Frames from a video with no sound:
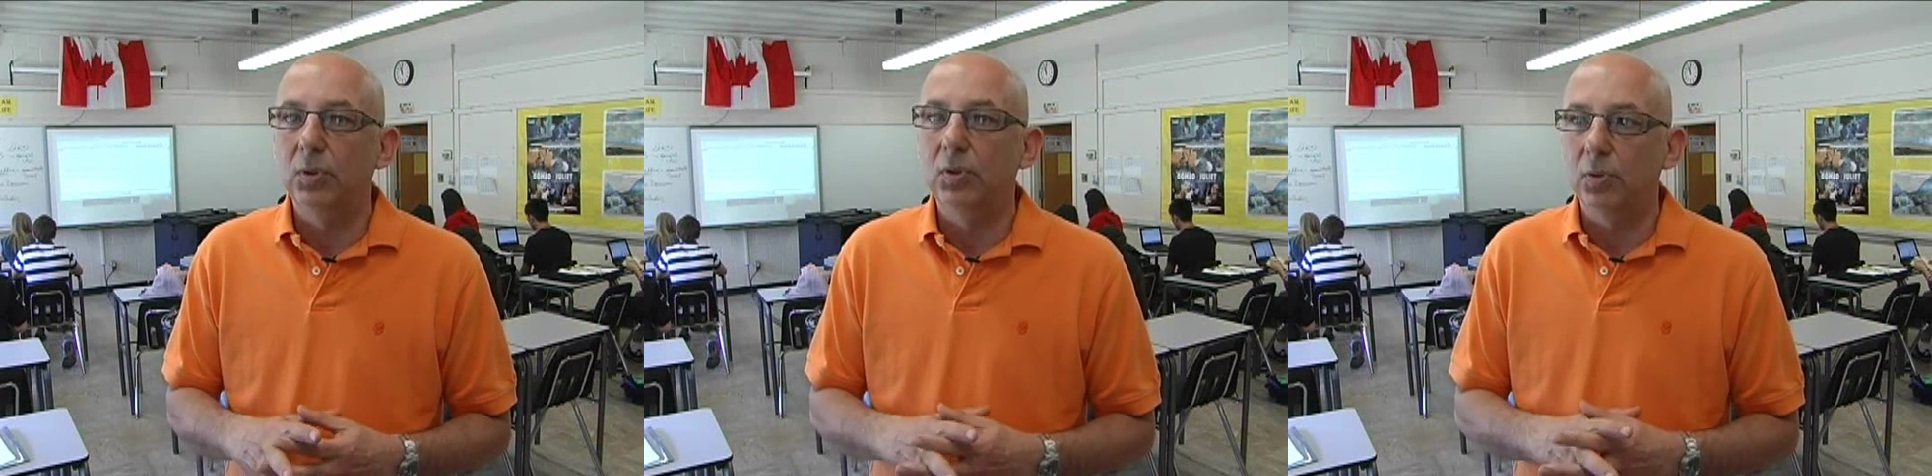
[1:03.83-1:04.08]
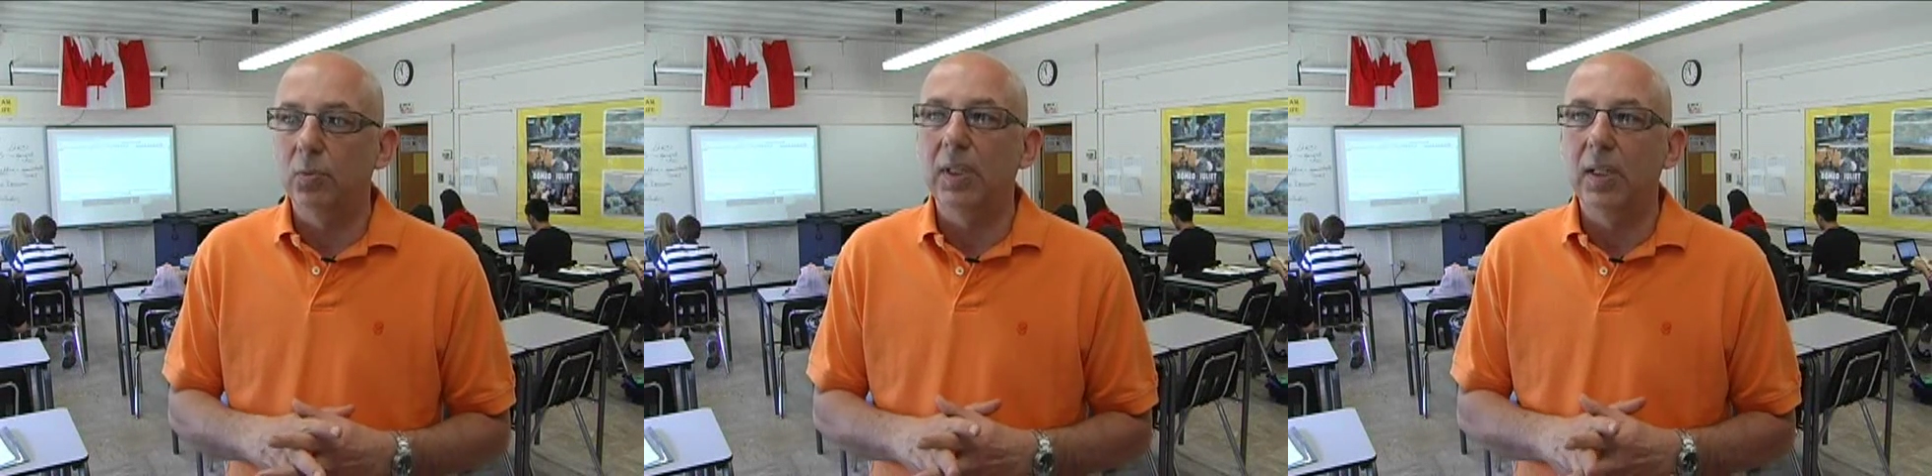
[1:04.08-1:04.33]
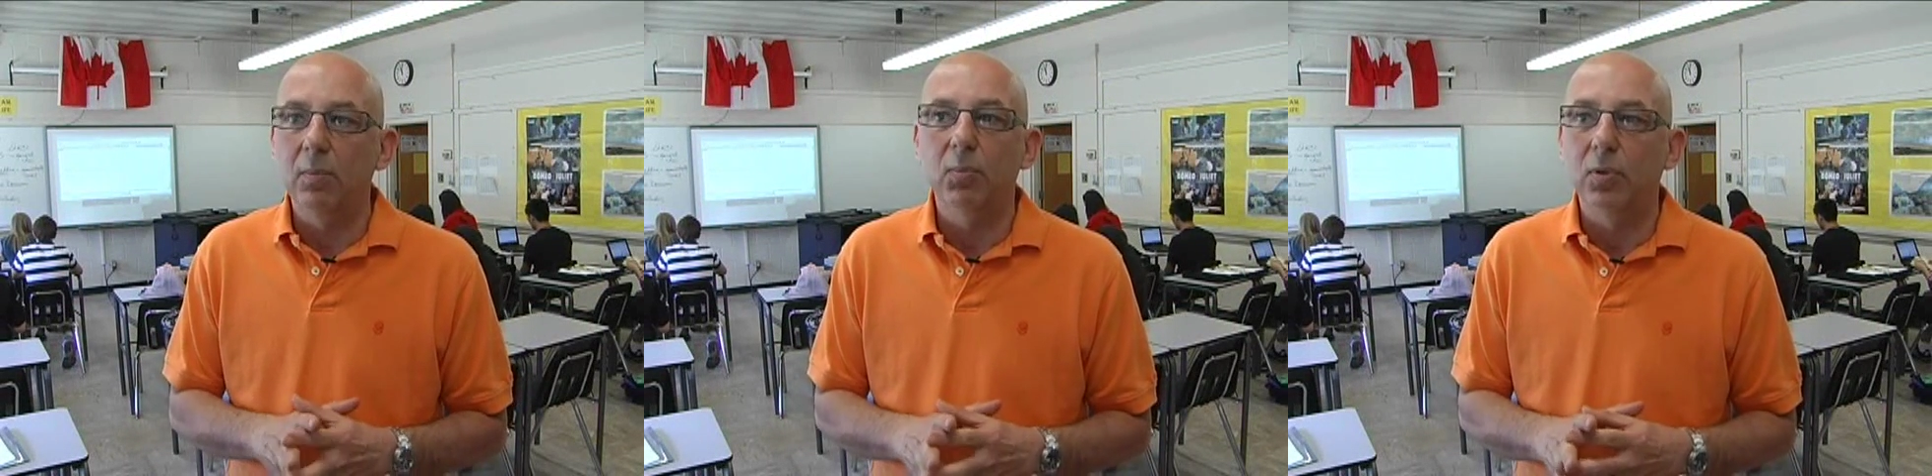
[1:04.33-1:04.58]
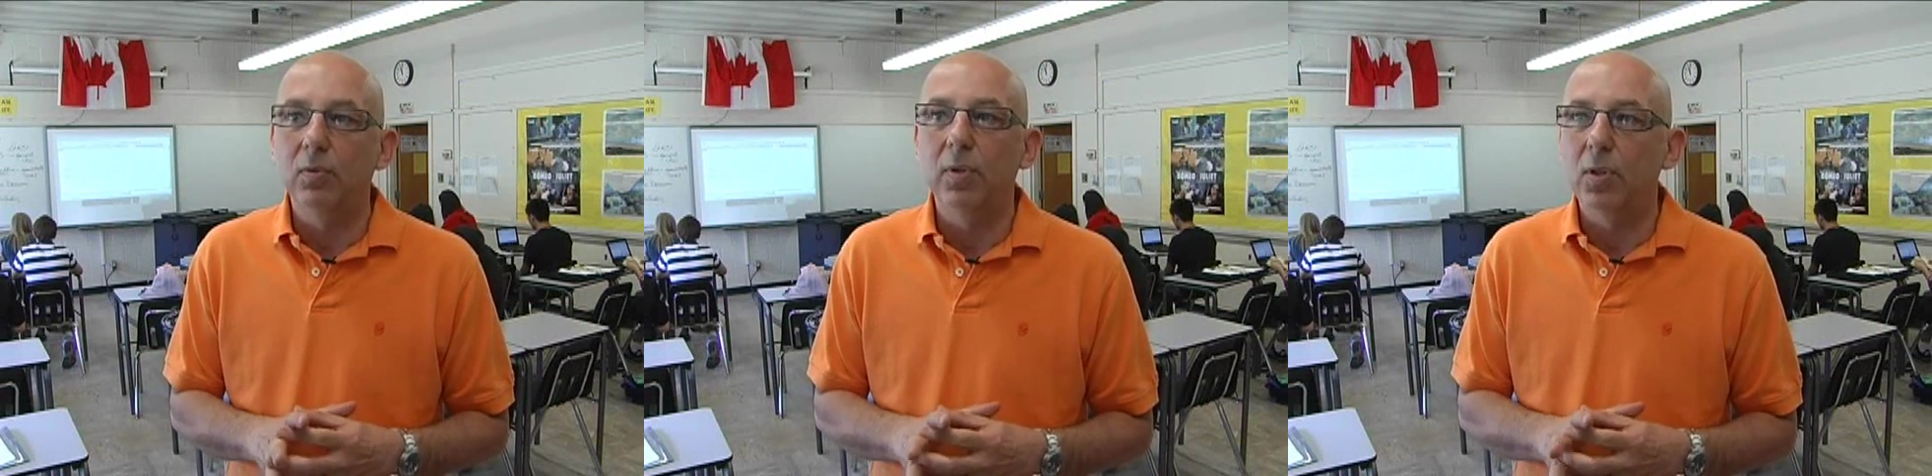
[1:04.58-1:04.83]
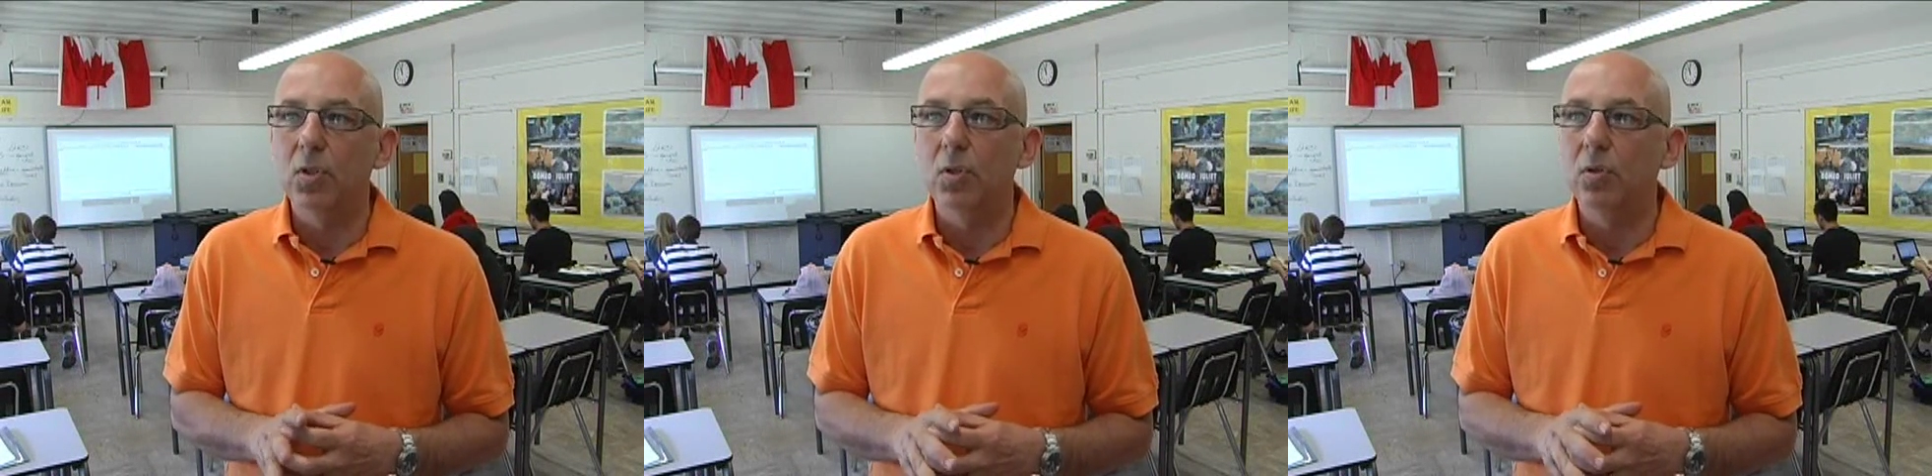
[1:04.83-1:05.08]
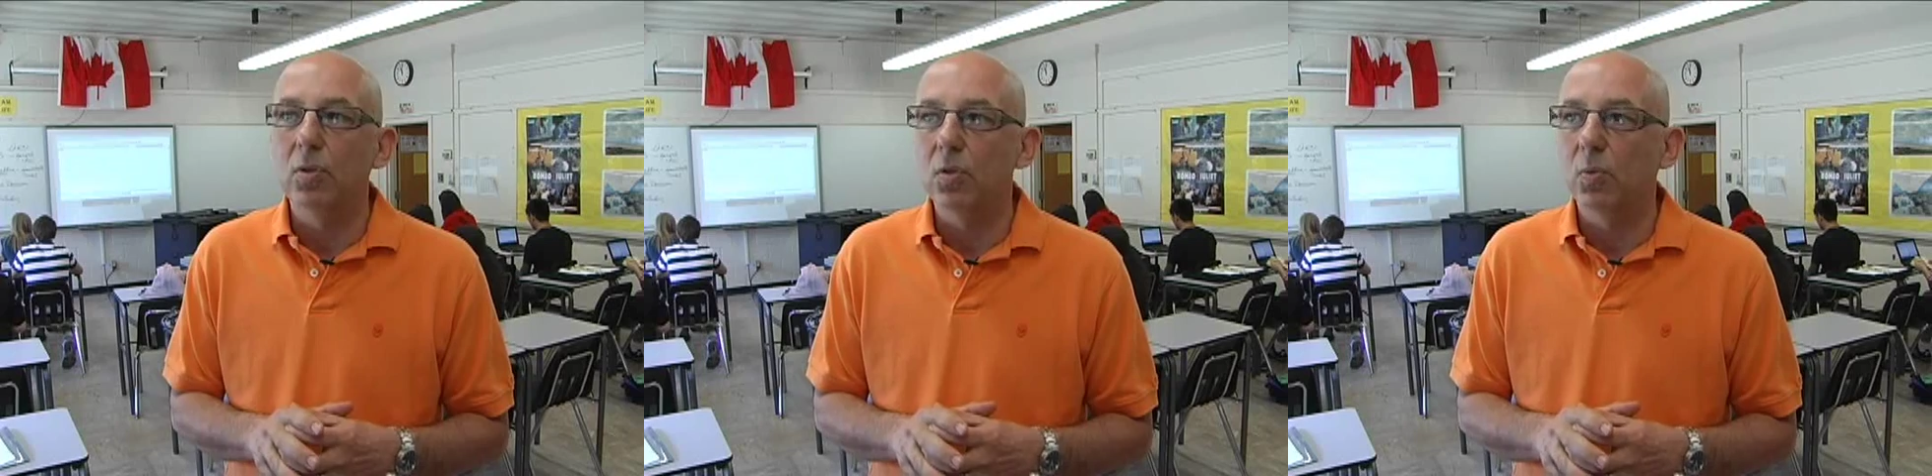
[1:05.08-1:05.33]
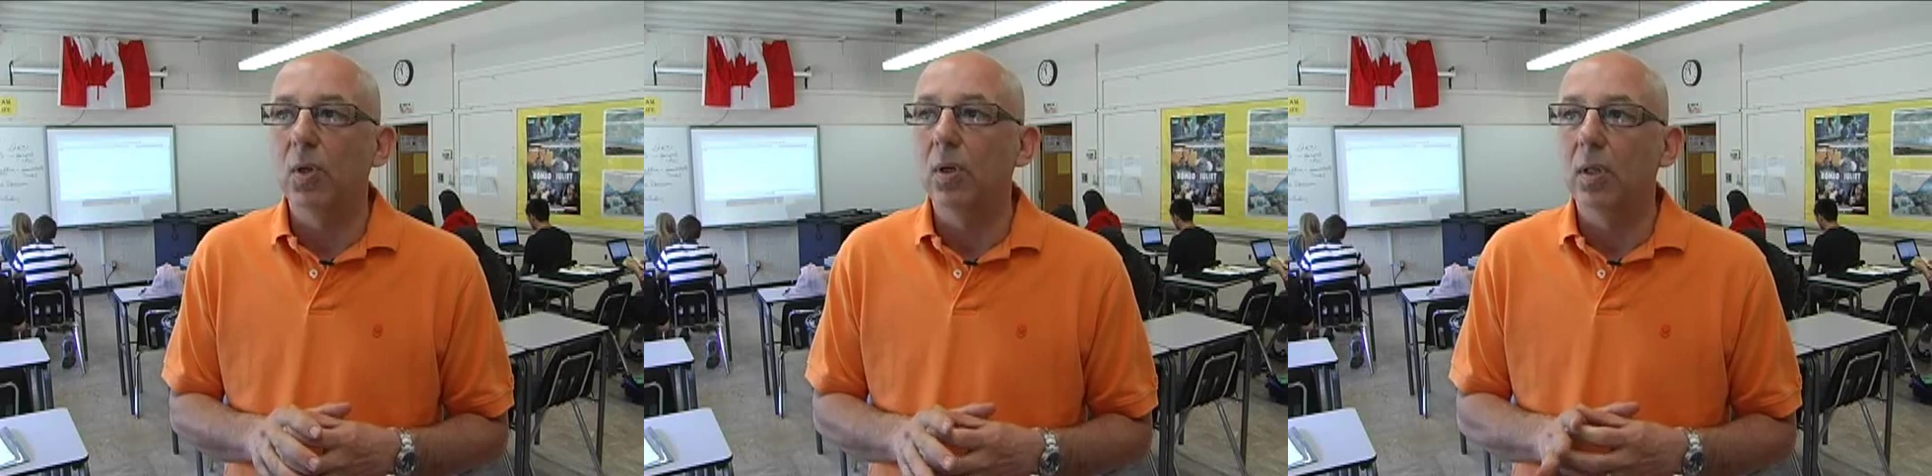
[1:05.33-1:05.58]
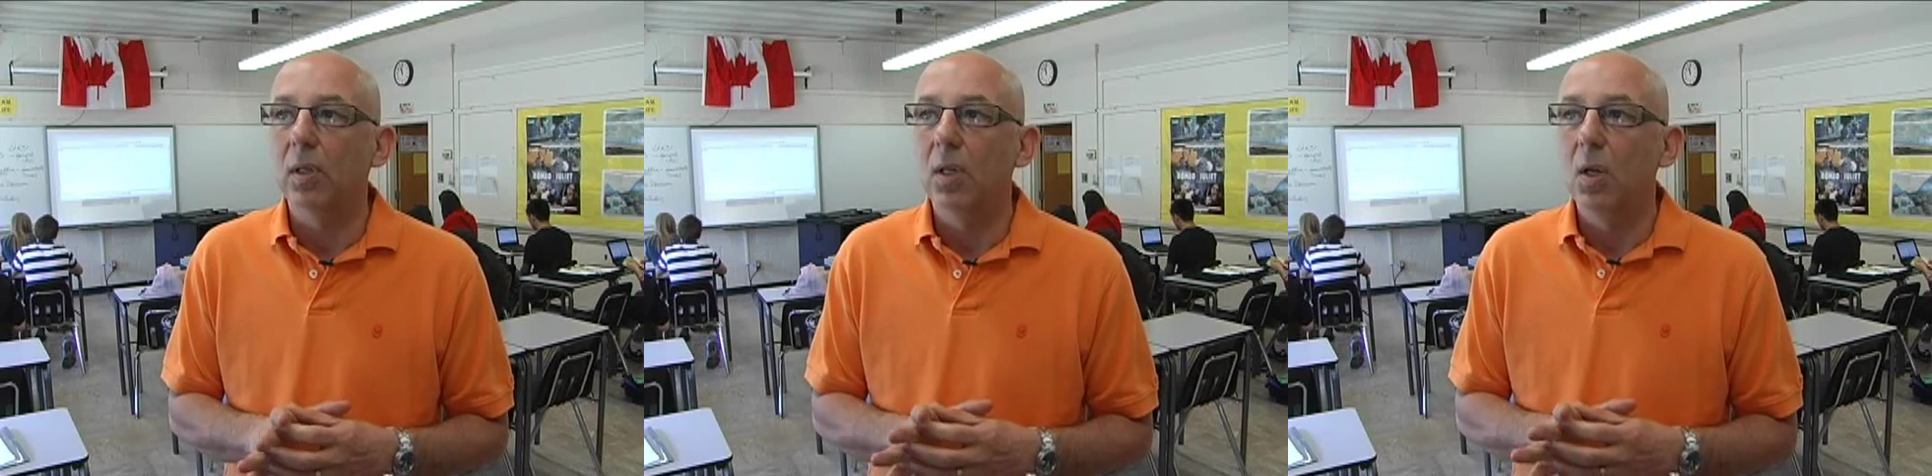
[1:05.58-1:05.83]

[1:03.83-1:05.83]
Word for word: to really improve their students' work